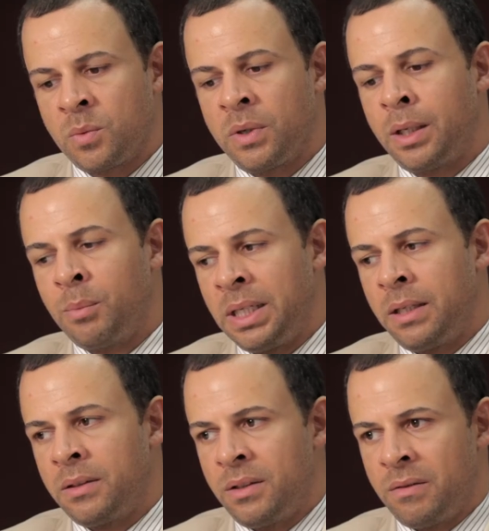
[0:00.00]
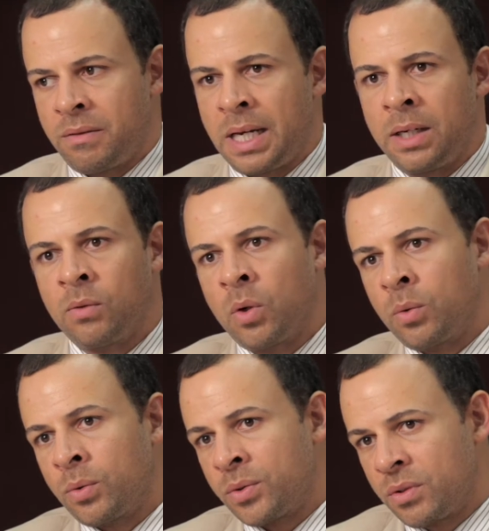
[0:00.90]
way, and begin to define
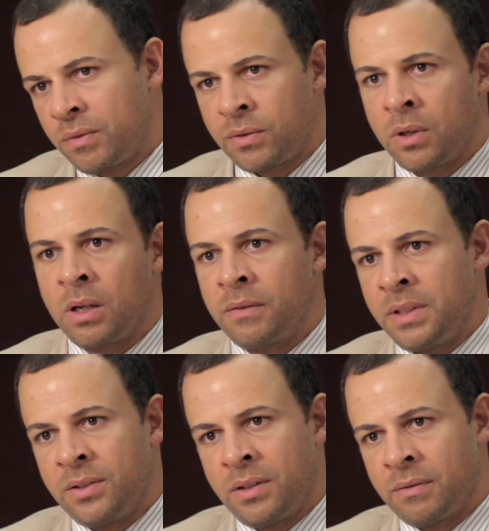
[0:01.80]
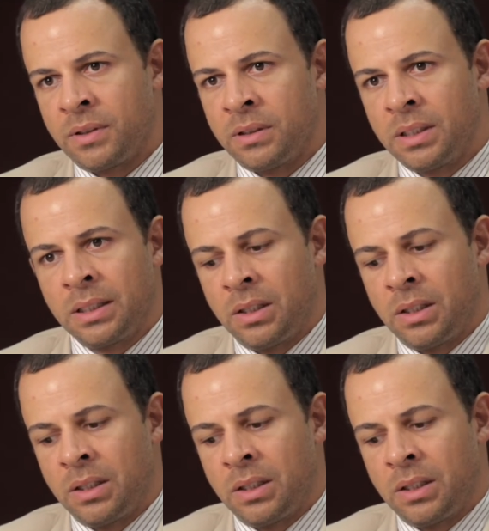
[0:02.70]
roles for all of these different